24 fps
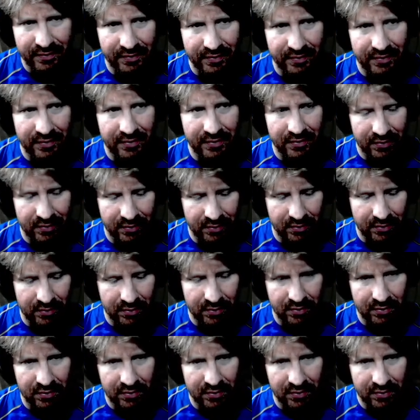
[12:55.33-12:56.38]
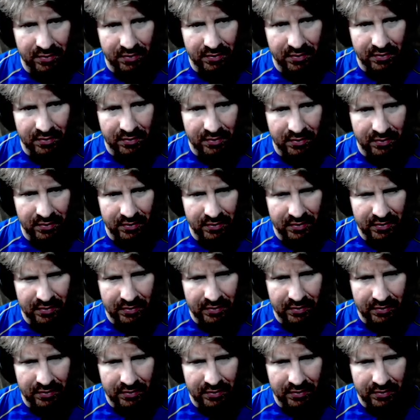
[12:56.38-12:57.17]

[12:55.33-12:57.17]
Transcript: (no one is talking)